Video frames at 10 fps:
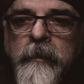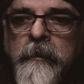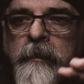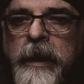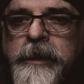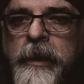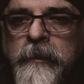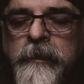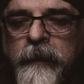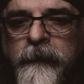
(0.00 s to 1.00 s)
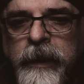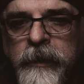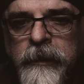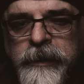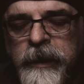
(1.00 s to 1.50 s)
Plus I'll put
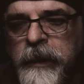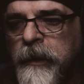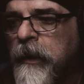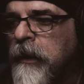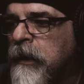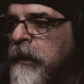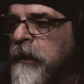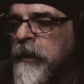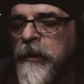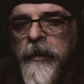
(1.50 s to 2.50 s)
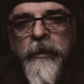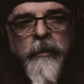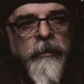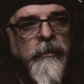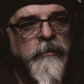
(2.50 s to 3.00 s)
videos in.
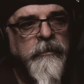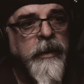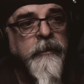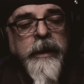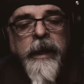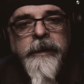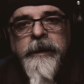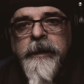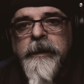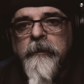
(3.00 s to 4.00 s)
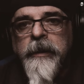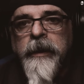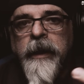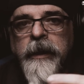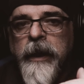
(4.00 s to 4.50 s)
Maybe I see something
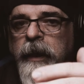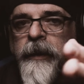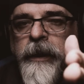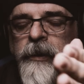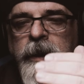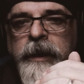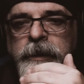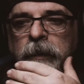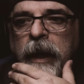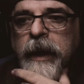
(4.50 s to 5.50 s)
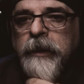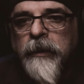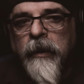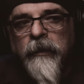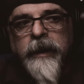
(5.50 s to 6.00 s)
that I think you guys will like, or
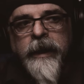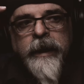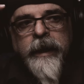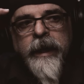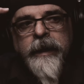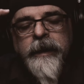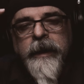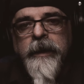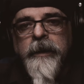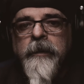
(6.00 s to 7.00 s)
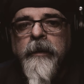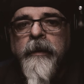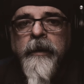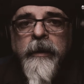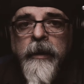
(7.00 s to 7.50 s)
I'll get an idea.
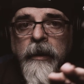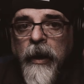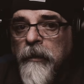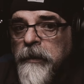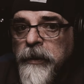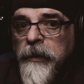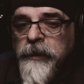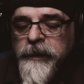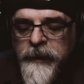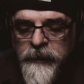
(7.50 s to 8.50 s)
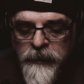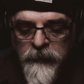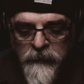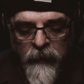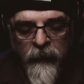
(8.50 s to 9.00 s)
I'll put those in too.